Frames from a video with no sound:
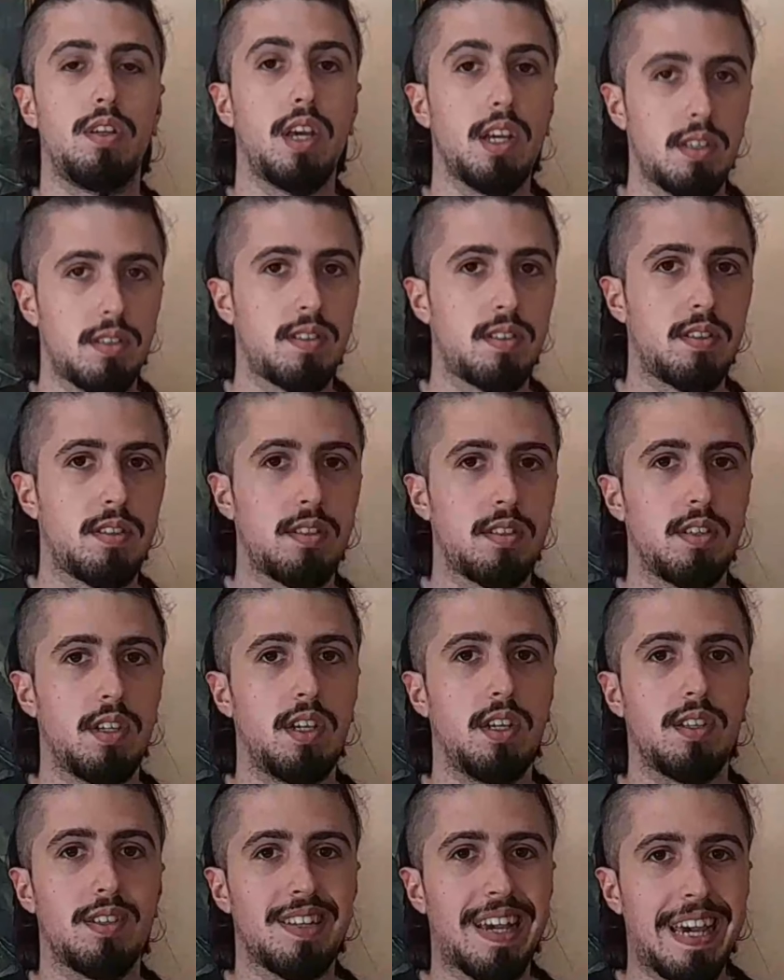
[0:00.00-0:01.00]
Yes,
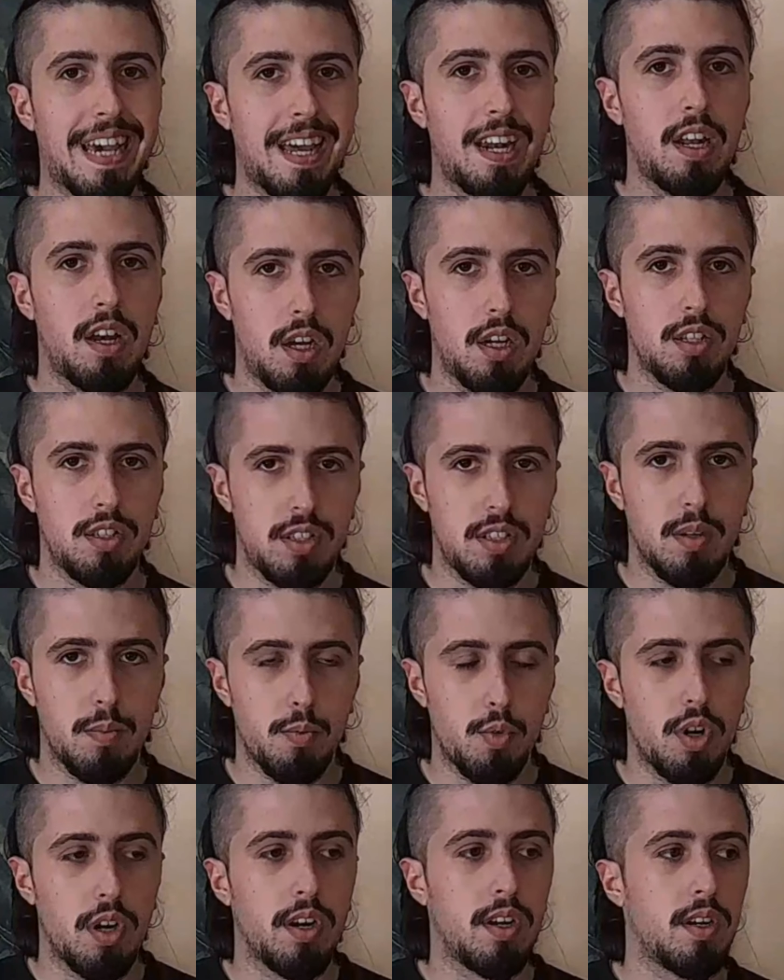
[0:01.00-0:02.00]
it can hurt
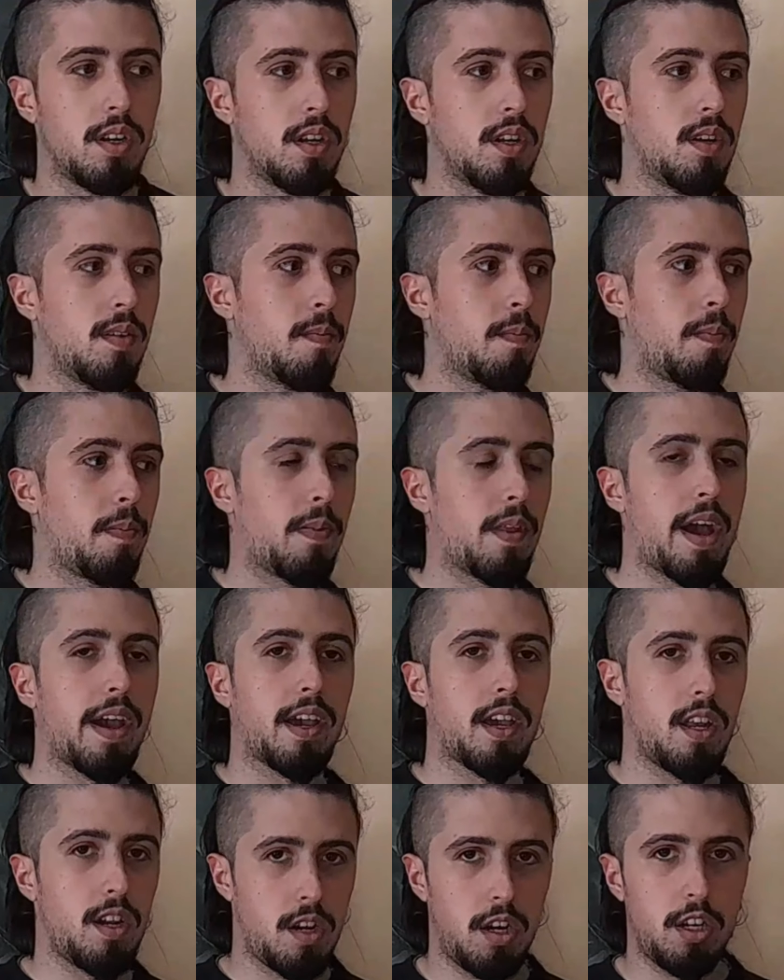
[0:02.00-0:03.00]
someone. I
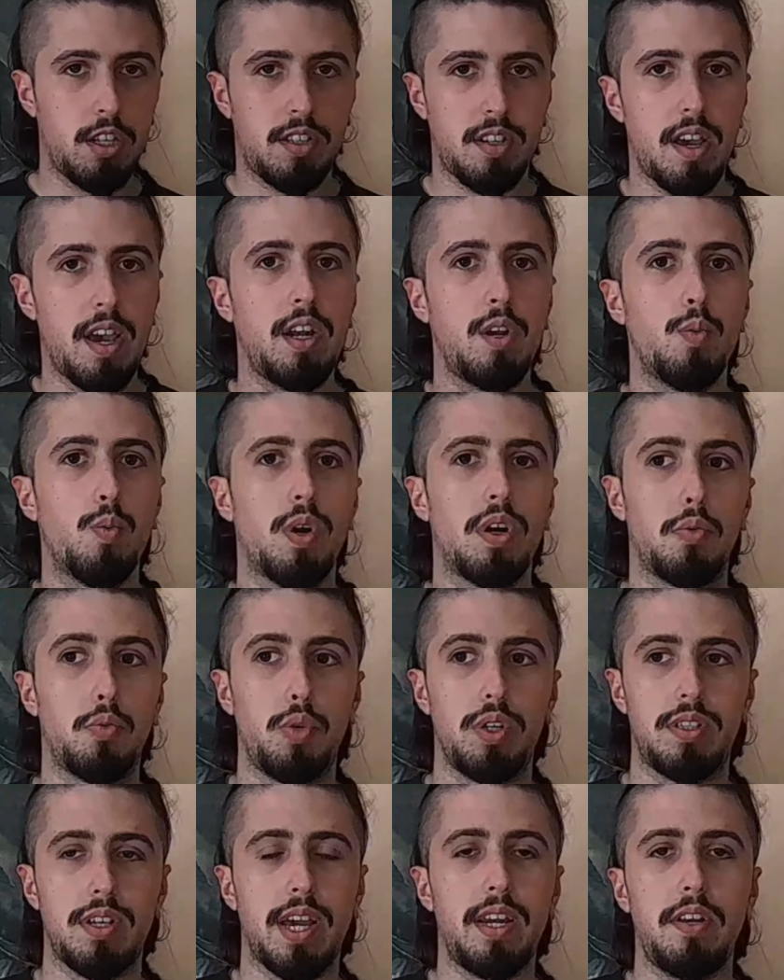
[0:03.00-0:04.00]
can hurt anyone
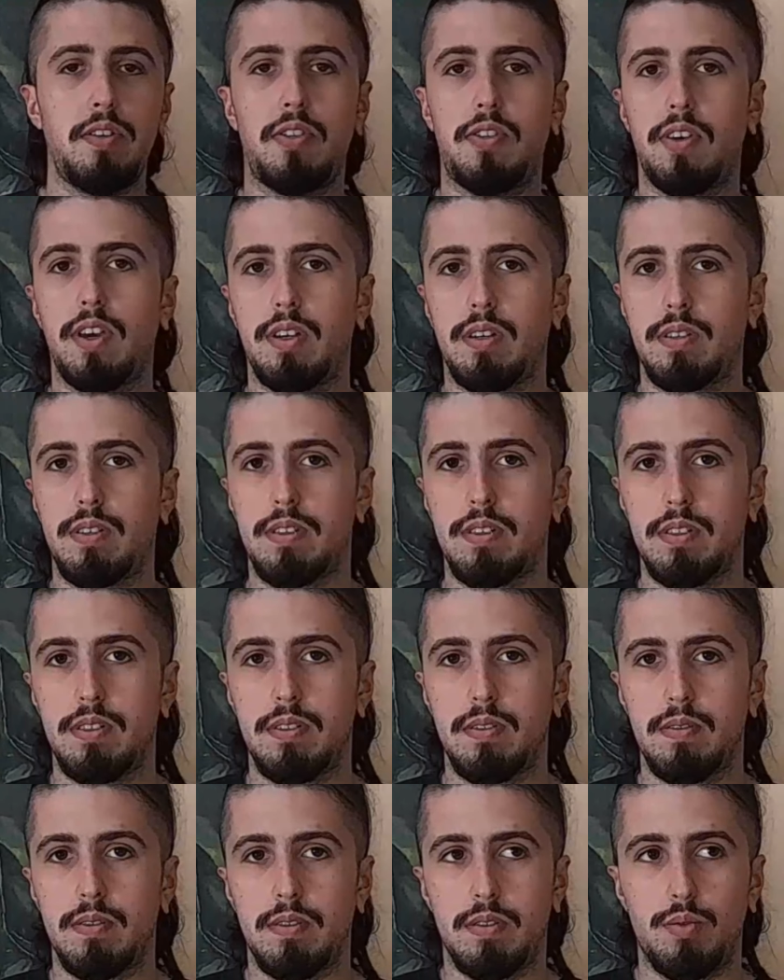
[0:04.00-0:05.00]
with anything,
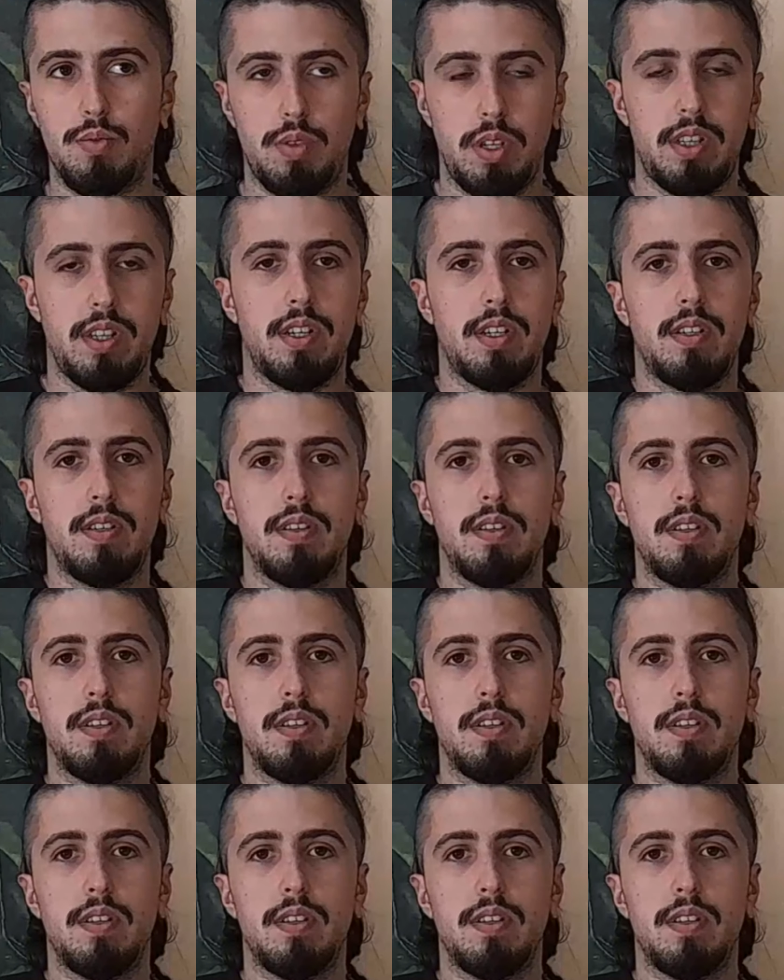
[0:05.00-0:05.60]
really.